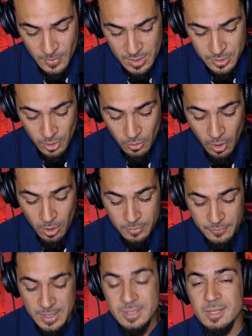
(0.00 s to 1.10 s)
So all
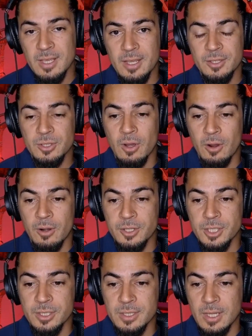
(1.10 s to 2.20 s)
of these things are
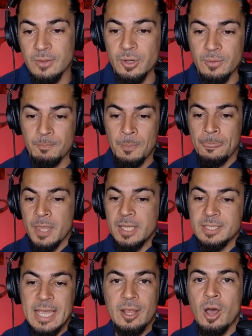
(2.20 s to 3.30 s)
just
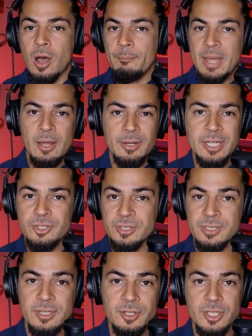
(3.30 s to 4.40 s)
it's like compound
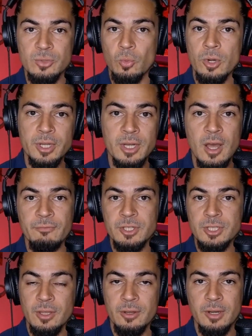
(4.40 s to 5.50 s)
interest. They're just working off
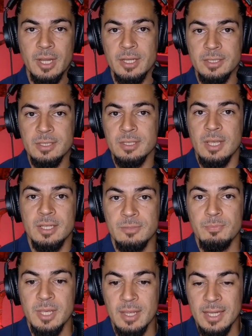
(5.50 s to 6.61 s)
each other, and
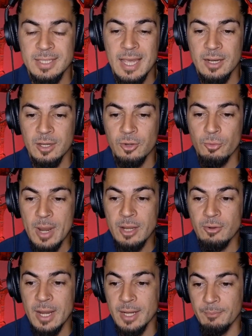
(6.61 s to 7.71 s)
it's had a
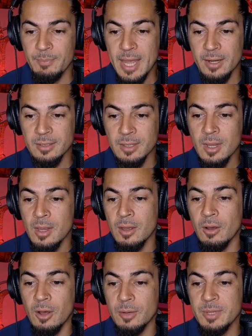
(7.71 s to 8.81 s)
great impact
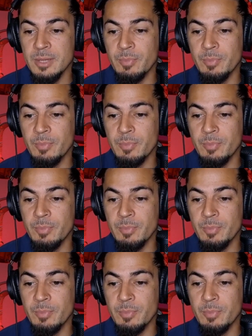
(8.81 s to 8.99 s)
on me.